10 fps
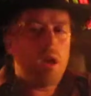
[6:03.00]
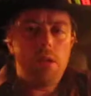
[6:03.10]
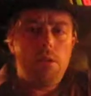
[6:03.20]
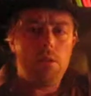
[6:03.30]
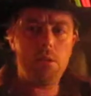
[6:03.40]
do
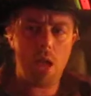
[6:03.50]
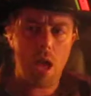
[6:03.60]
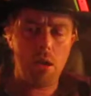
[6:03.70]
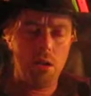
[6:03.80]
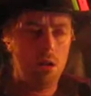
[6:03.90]
they do
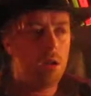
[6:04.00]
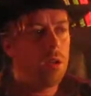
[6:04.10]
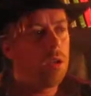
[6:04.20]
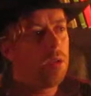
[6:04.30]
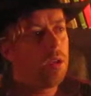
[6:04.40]
that?
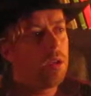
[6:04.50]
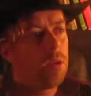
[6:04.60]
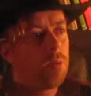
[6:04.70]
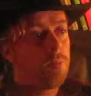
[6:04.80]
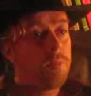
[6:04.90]

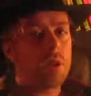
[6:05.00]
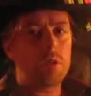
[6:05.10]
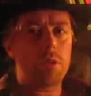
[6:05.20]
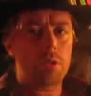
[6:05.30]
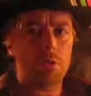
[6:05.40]
Because
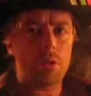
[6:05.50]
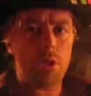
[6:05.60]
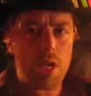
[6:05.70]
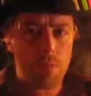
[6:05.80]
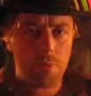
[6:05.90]
it's so
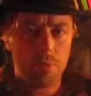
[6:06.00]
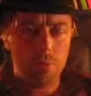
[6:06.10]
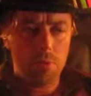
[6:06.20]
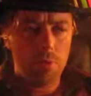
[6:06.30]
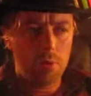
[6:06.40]
cheap.
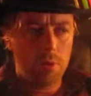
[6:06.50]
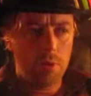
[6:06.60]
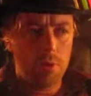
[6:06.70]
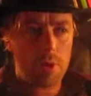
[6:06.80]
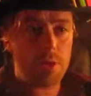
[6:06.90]

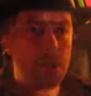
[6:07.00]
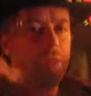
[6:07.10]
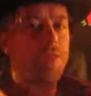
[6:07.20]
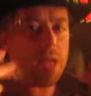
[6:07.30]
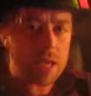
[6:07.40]
They
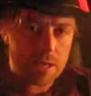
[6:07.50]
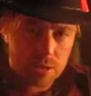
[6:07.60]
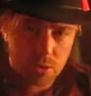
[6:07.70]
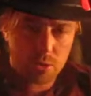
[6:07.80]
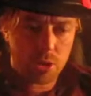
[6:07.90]
think it's
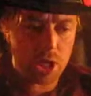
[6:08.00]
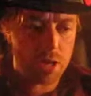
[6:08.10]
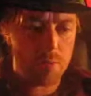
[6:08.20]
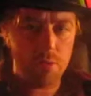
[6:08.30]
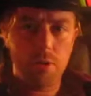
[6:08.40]
so
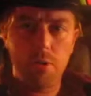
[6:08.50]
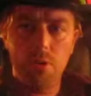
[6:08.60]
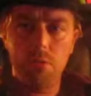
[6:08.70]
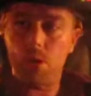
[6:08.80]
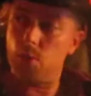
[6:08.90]
cheap.
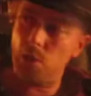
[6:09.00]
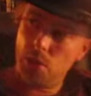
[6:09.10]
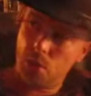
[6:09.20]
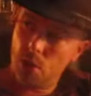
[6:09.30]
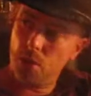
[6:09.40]
Because when
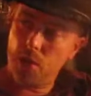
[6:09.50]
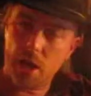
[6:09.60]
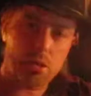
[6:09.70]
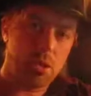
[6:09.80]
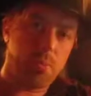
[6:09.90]
you go to the
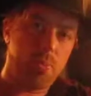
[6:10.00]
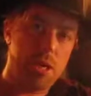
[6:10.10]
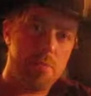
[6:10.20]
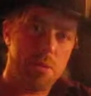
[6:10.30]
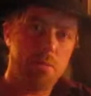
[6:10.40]
doctor, the
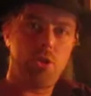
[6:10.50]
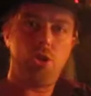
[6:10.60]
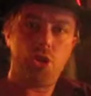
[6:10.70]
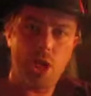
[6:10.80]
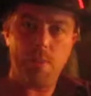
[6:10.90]
premium is
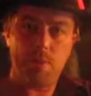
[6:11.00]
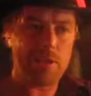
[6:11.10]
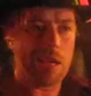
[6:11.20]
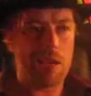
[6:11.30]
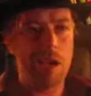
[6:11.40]
cheap. It's
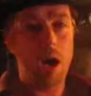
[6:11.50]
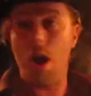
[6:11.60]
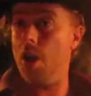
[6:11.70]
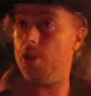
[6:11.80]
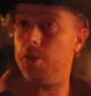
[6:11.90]
like
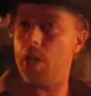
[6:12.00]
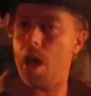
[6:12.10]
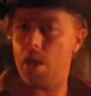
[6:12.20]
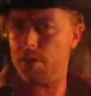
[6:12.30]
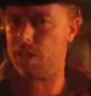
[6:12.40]

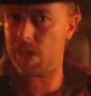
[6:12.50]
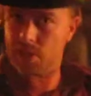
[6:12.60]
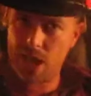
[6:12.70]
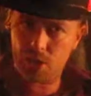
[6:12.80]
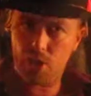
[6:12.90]
$100. It's not
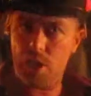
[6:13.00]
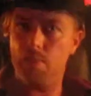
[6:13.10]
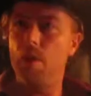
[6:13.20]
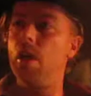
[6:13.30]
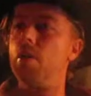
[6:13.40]
that
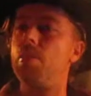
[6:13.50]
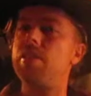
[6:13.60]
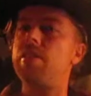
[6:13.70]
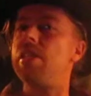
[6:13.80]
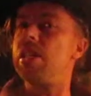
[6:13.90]
cheap, but it
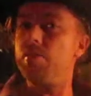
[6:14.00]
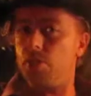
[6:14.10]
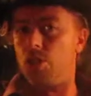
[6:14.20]
seems